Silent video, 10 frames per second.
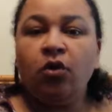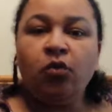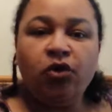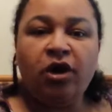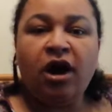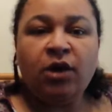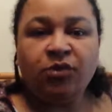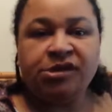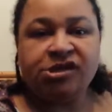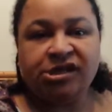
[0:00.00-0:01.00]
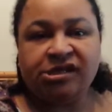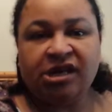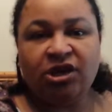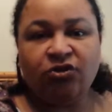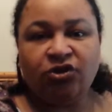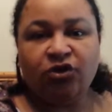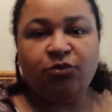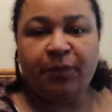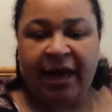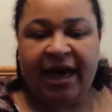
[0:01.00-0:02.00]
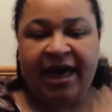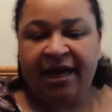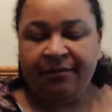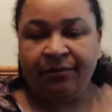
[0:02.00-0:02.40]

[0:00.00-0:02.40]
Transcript: what I would suggest that you do, prepare